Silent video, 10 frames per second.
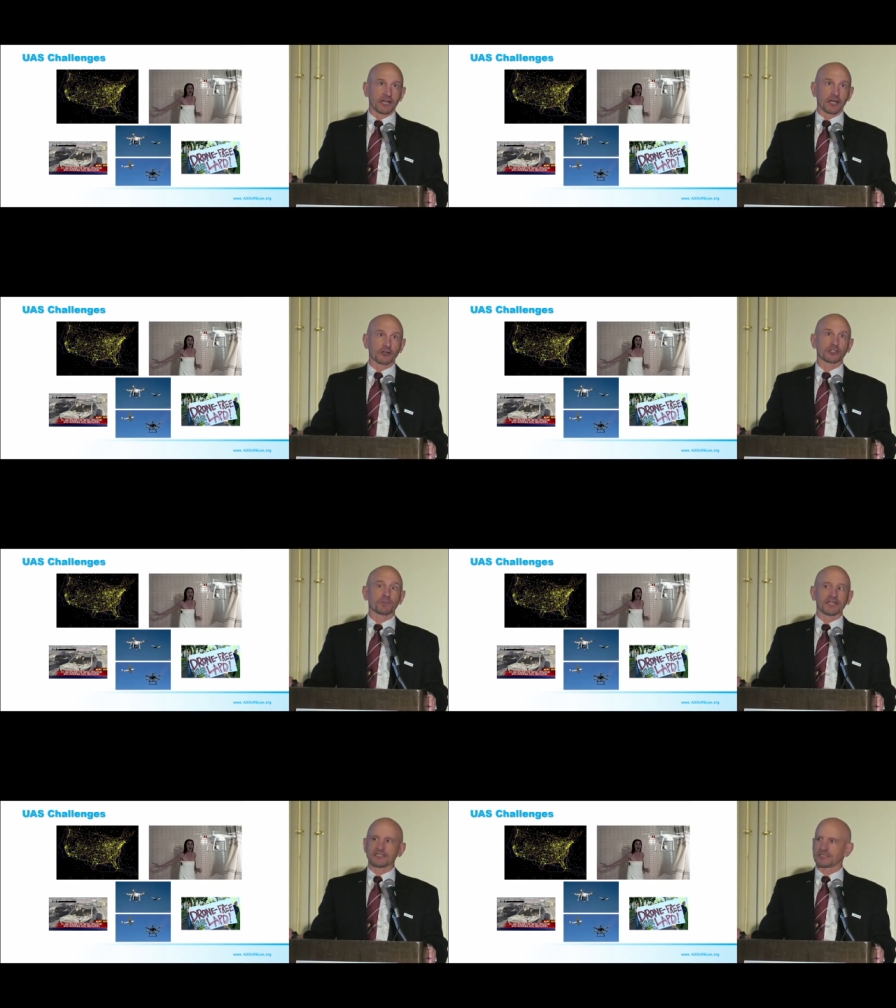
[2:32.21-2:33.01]

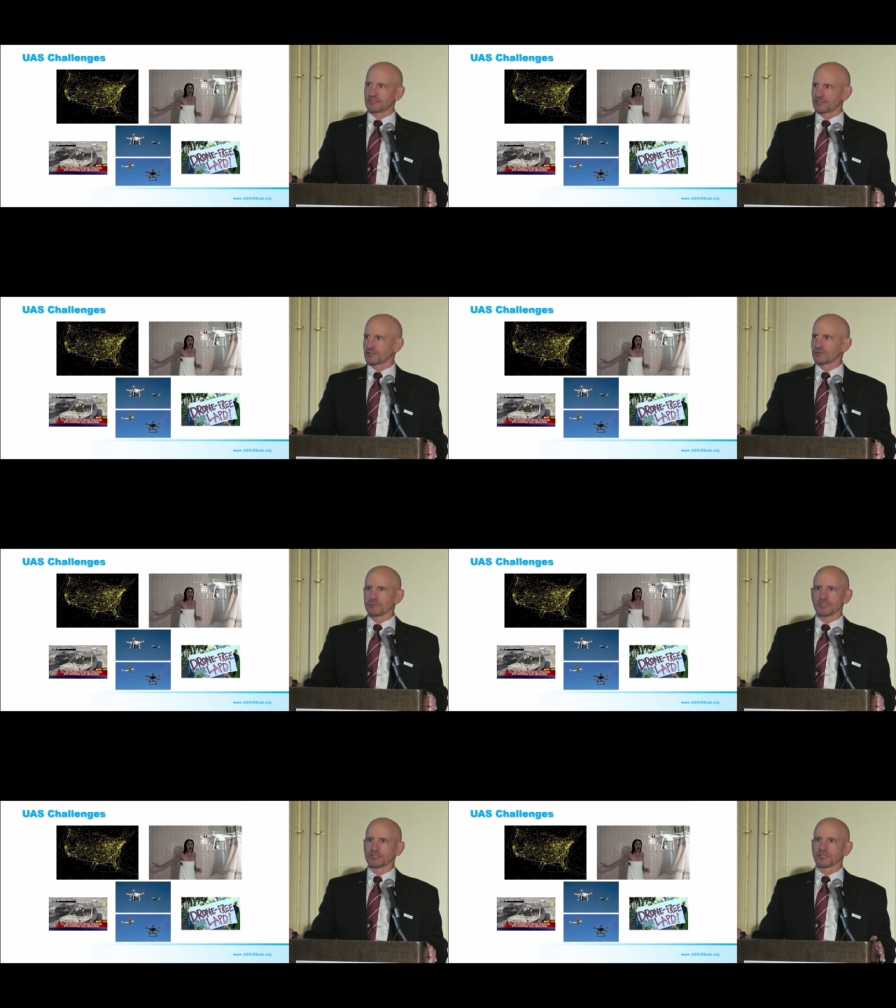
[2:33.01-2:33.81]
Airspace
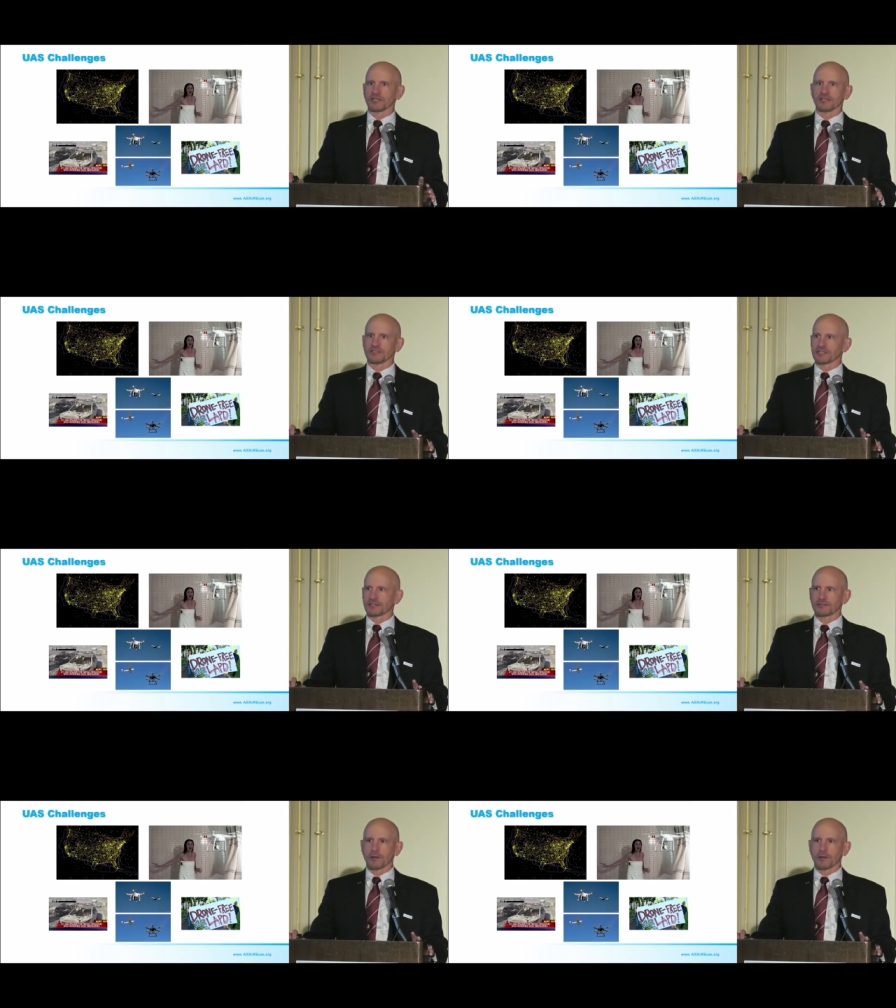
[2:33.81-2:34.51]
System is, a, is an